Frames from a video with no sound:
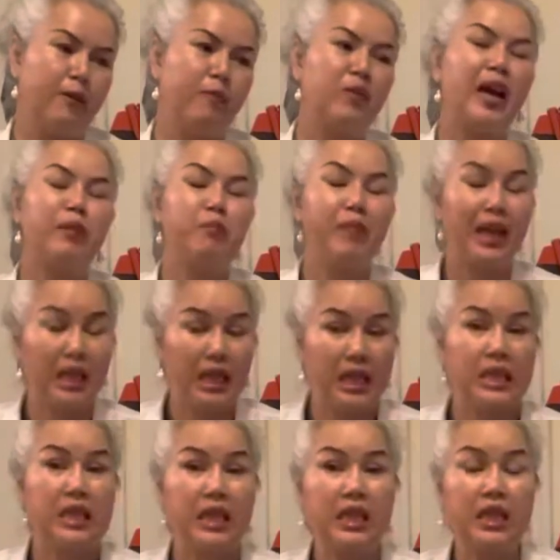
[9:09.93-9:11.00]
Like, but
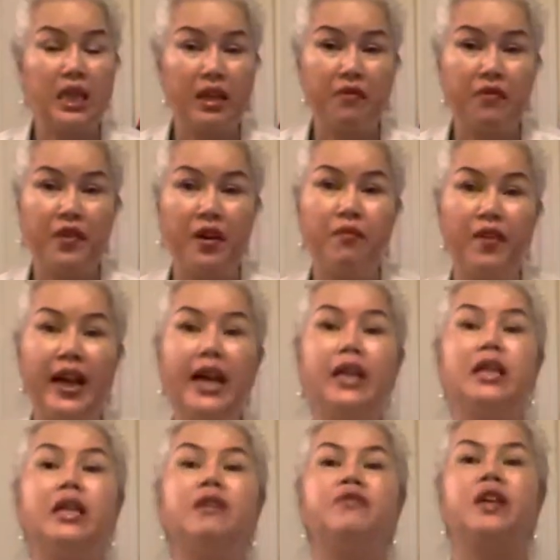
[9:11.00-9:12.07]
it's in different way,
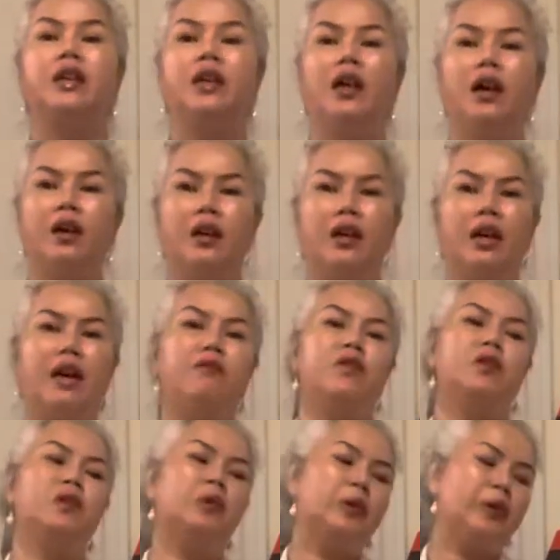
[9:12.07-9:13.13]
different
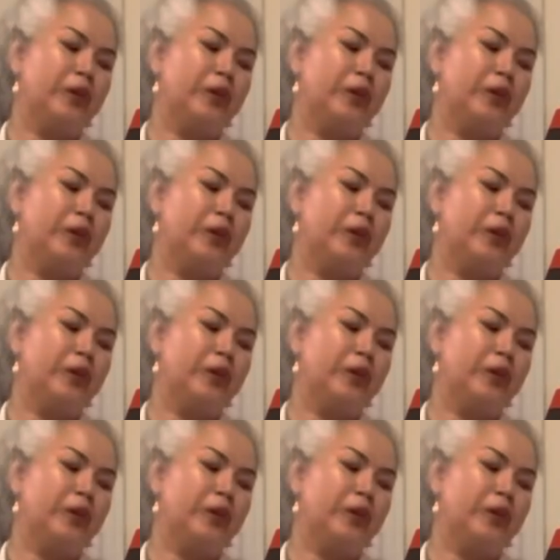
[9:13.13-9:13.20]
level.